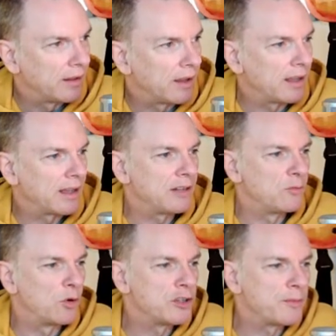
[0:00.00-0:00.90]
I think hidden
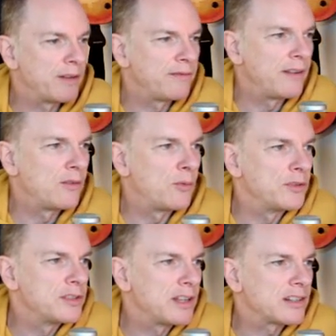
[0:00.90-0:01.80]
words are my favorite
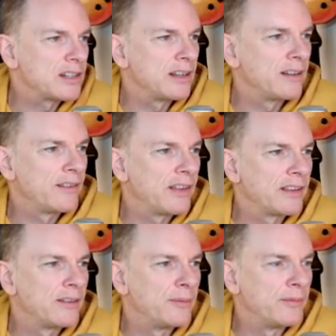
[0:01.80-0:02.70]
ones, actually. I think
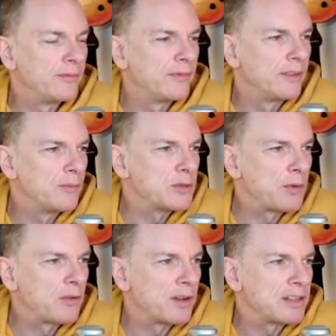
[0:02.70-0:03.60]
they must
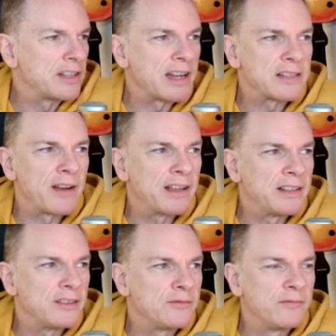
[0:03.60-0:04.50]
be quite satisfying
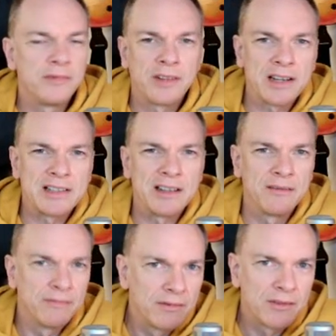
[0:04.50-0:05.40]
to, to actually
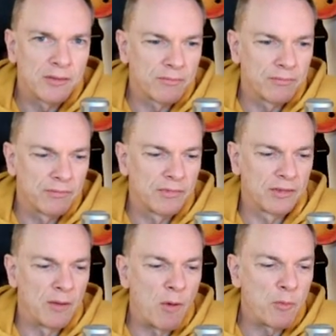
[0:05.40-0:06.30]

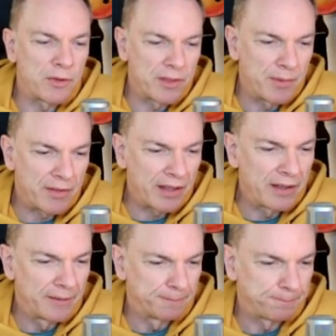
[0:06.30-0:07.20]
come up with them, I think.